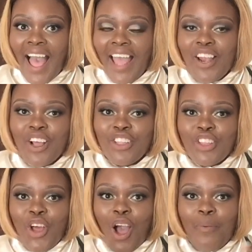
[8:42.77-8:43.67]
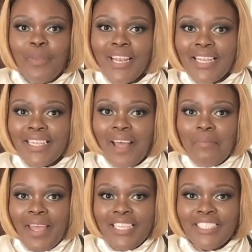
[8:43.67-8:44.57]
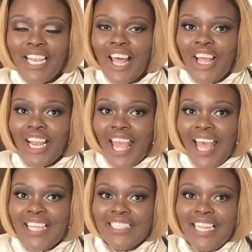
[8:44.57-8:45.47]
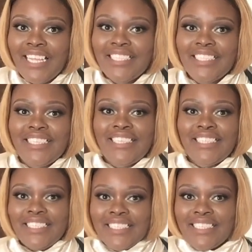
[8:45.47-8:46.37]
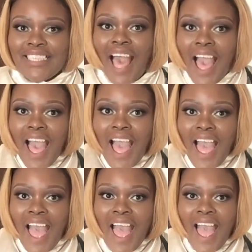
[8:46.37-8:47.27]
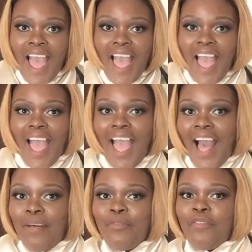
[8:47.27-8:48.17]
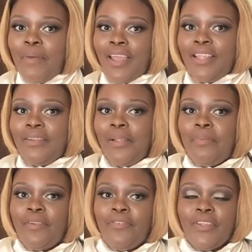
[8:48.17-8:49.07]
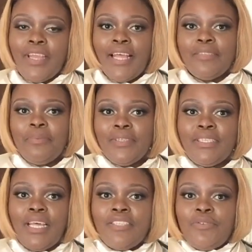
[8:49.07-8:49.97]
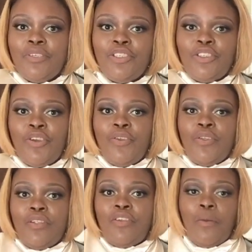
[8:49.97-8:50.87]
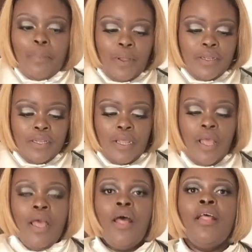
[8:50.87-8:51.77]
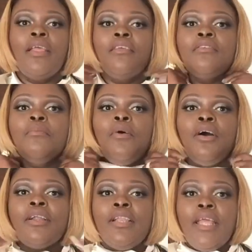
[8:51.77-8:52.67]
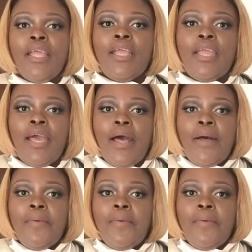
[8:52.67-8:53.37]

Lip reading: I look so opulent, upper echelon, guys. Like, this seems... I'll move back in a bit for you guys, but I just want to show you the top part. Here's the mock neck.